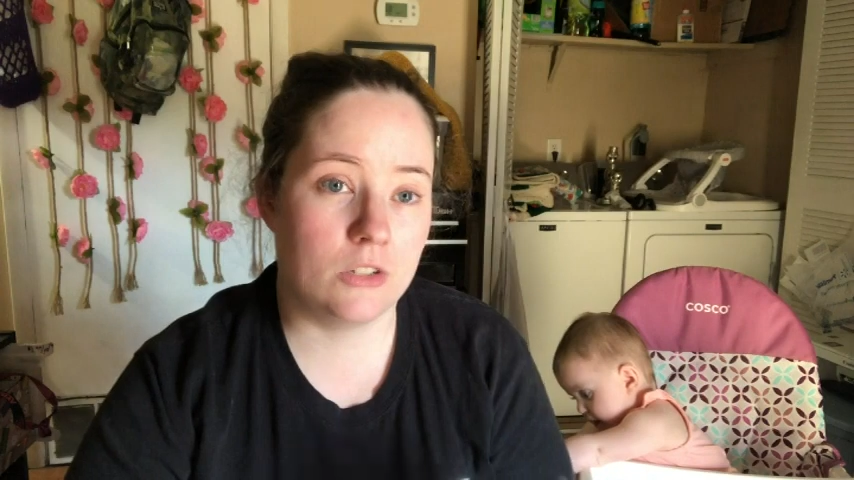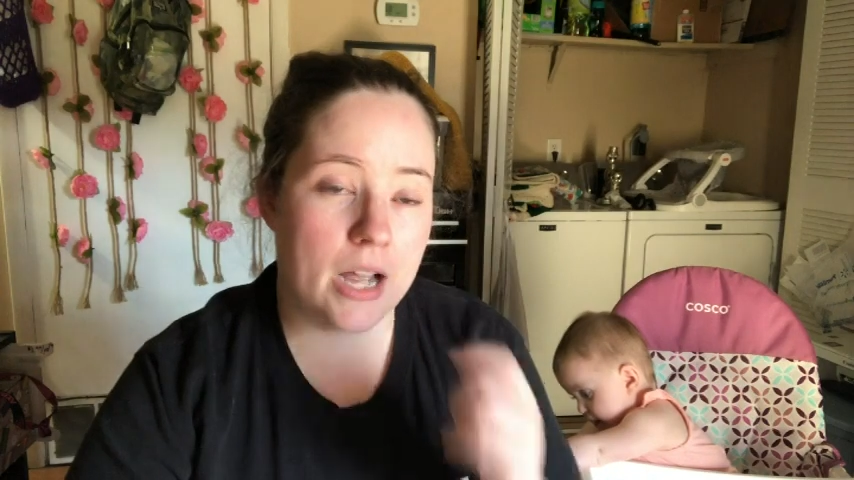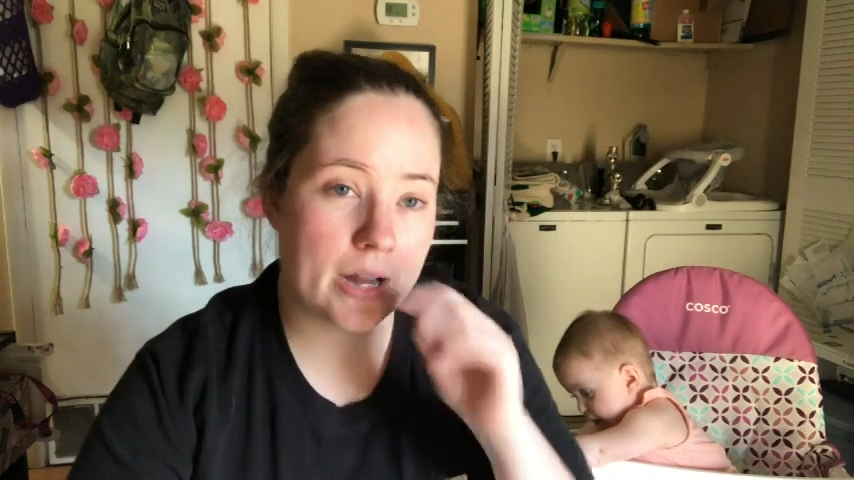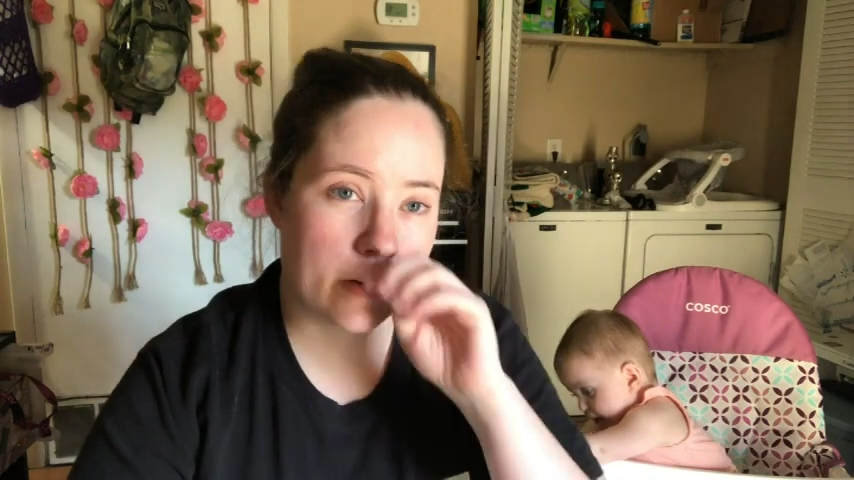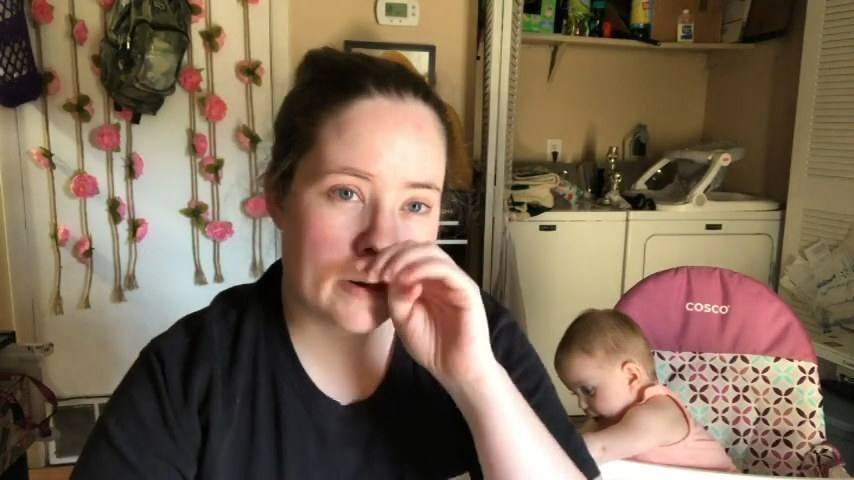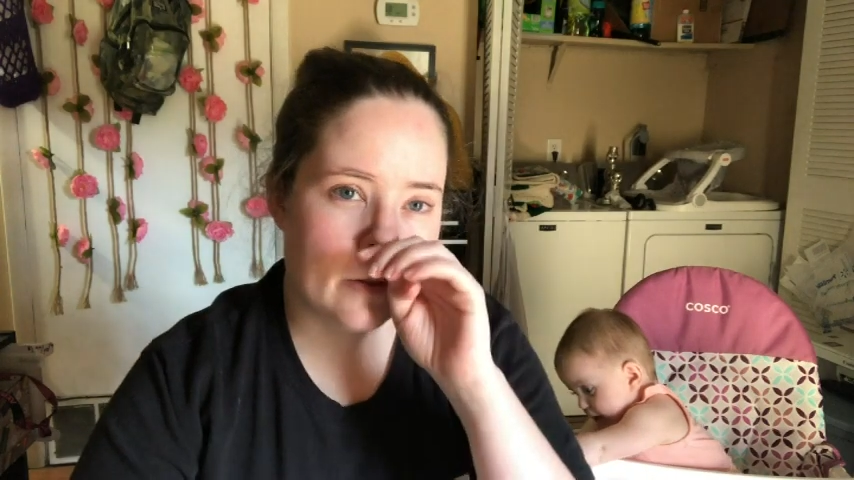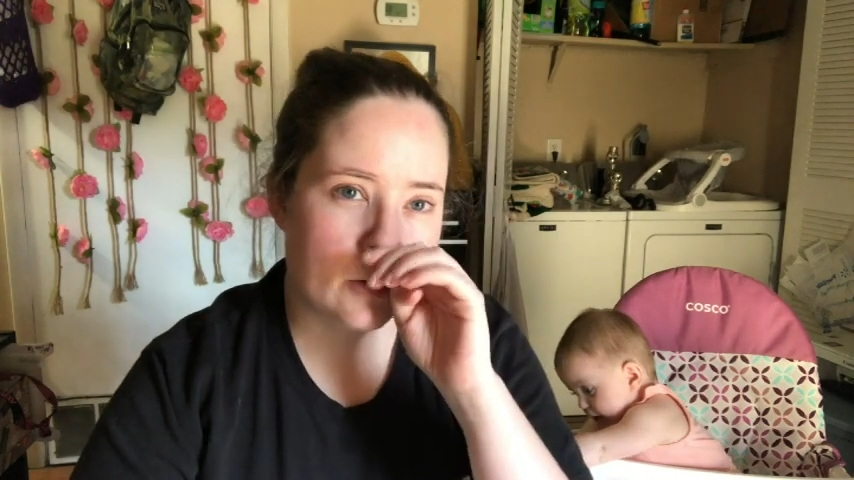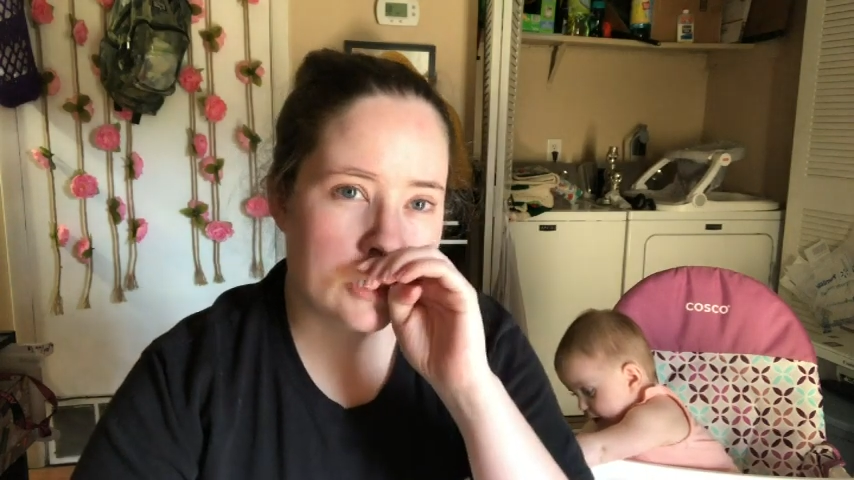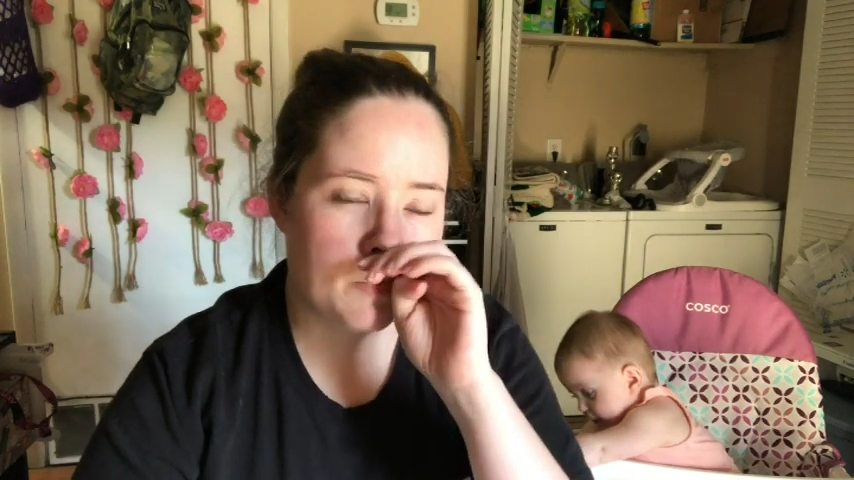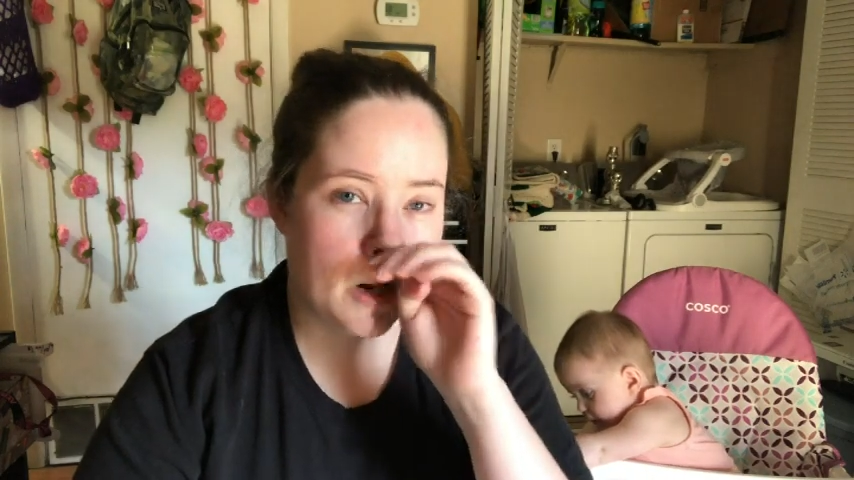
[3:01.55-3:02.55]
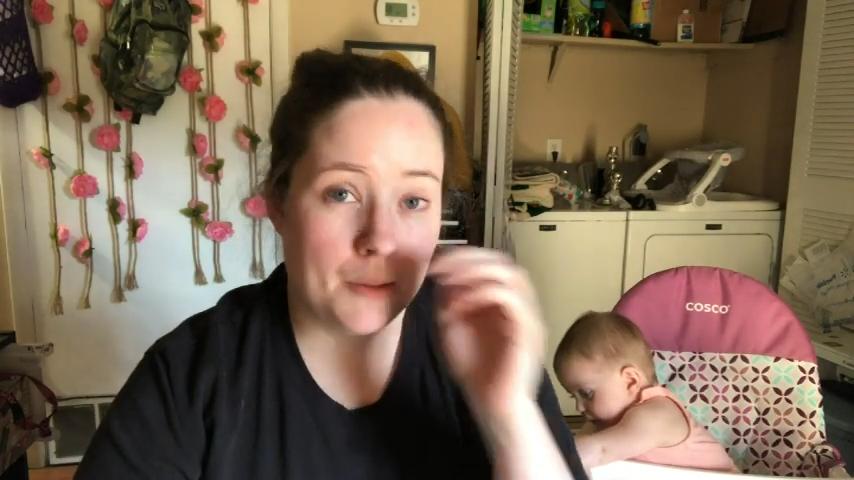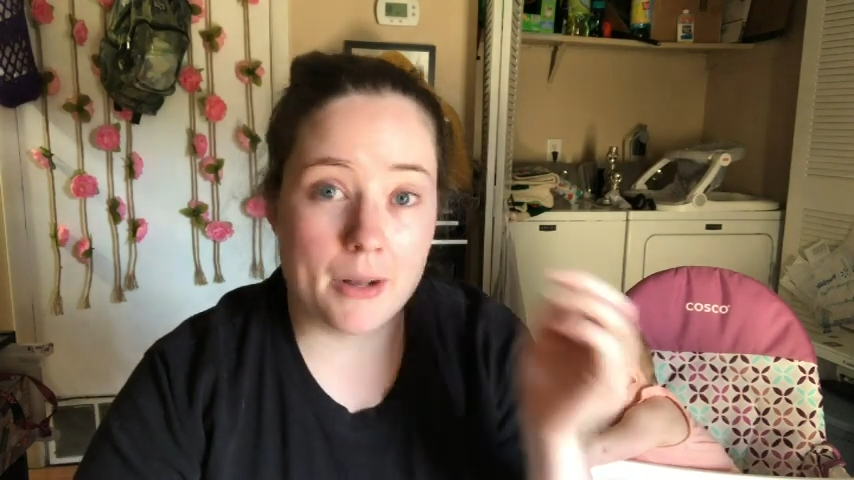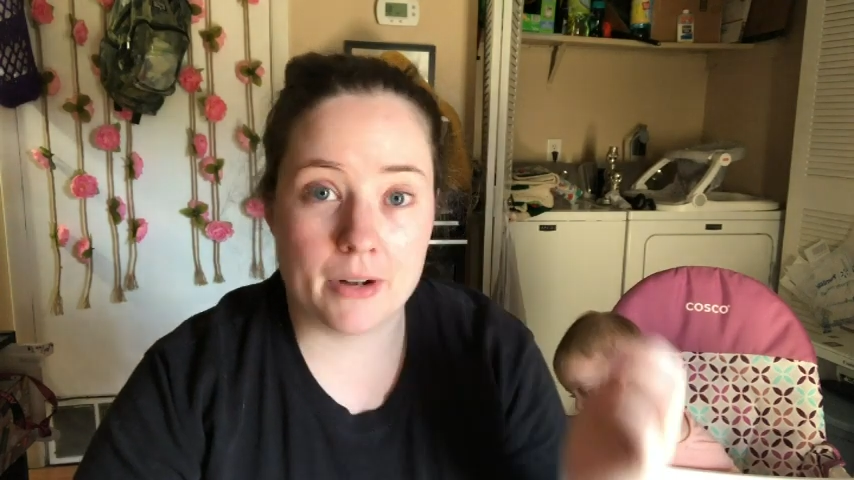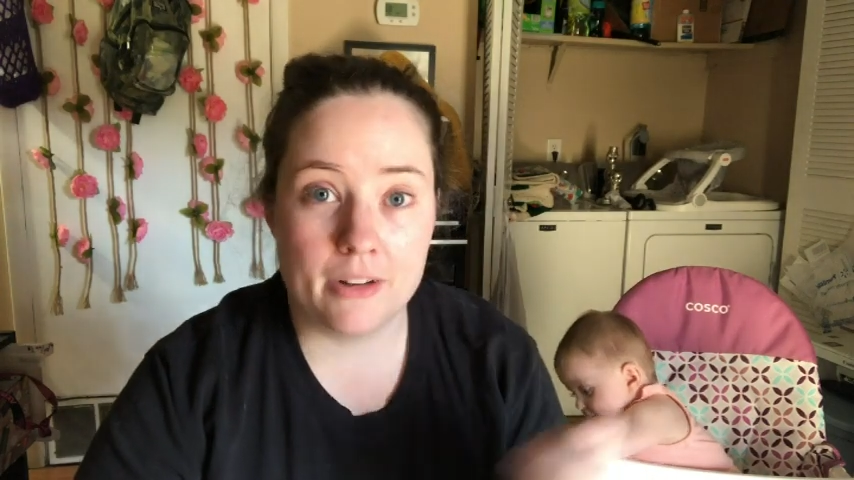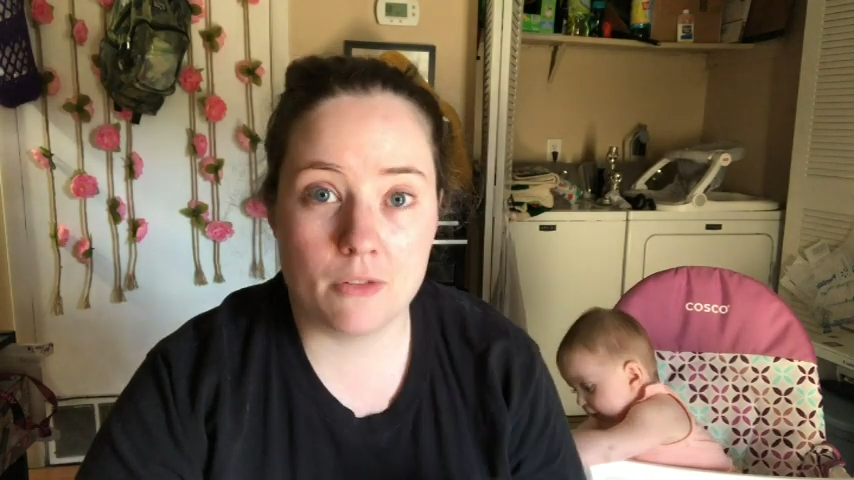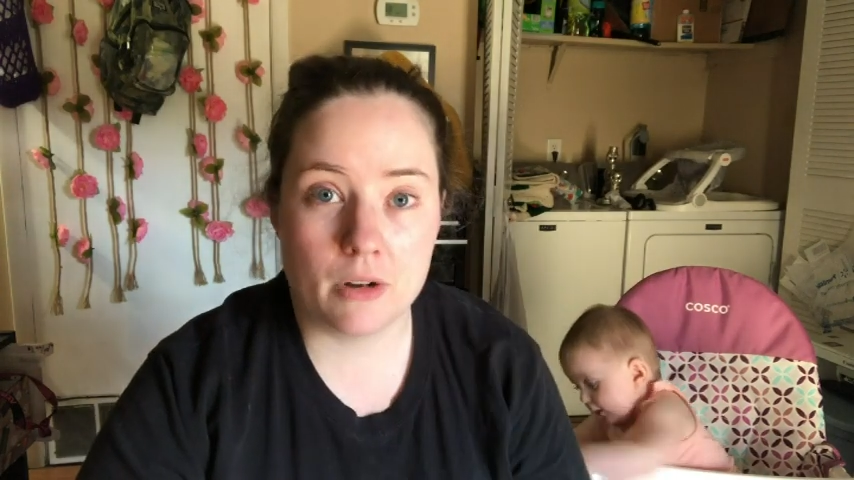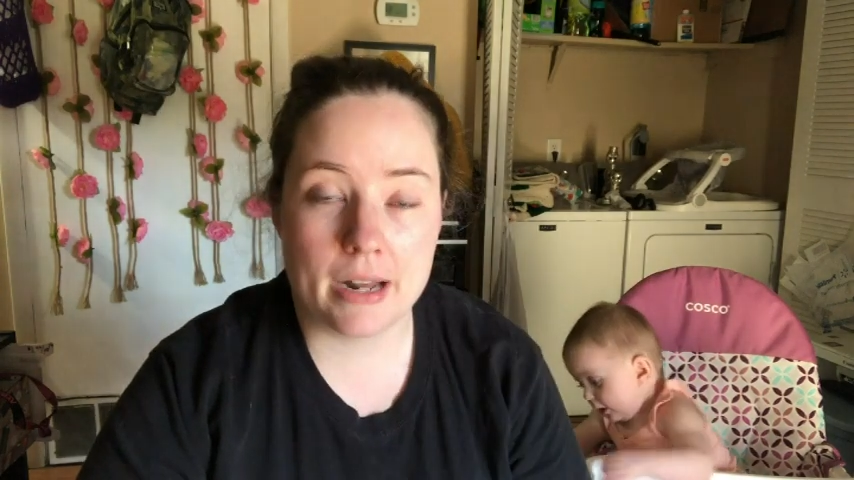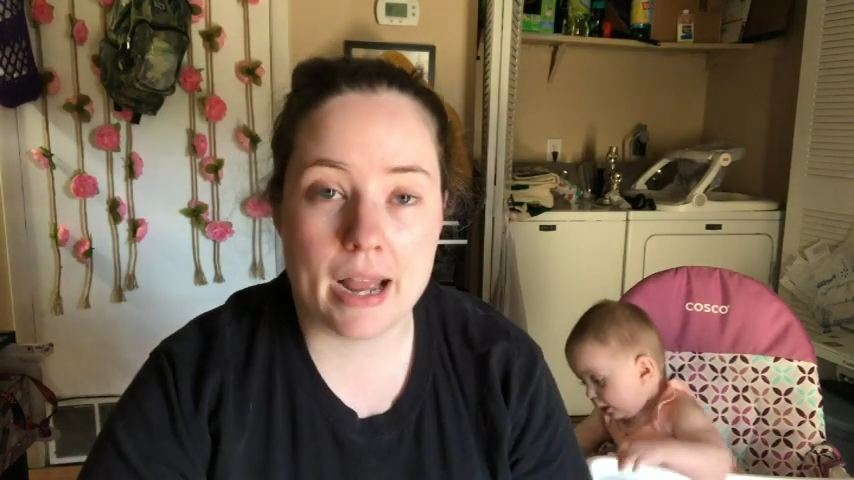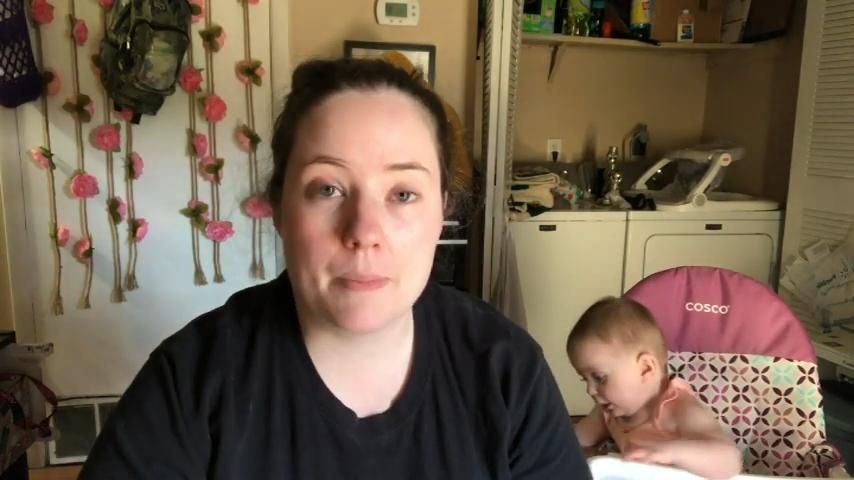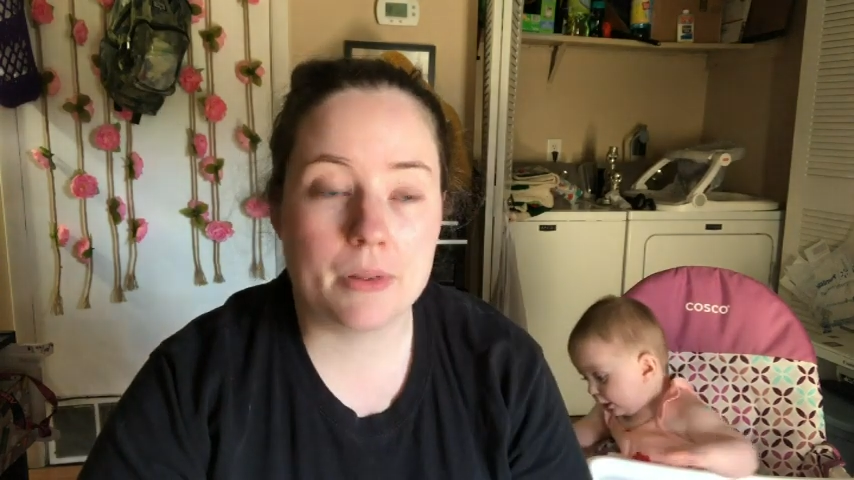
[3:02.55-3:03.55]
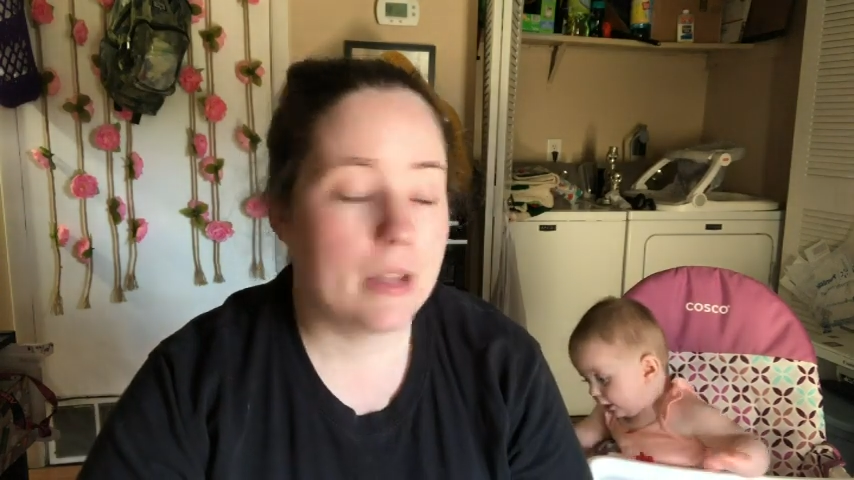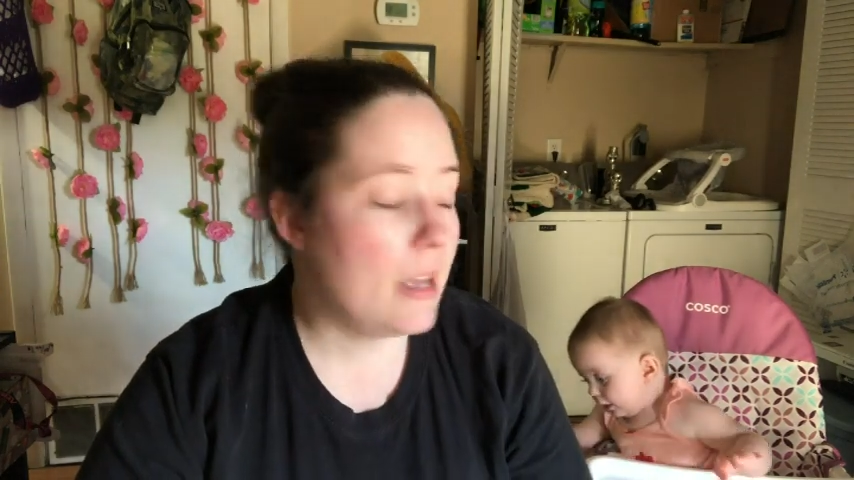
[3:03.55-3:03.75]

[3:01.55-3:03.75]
tired. I know she's probably about ready for a nap.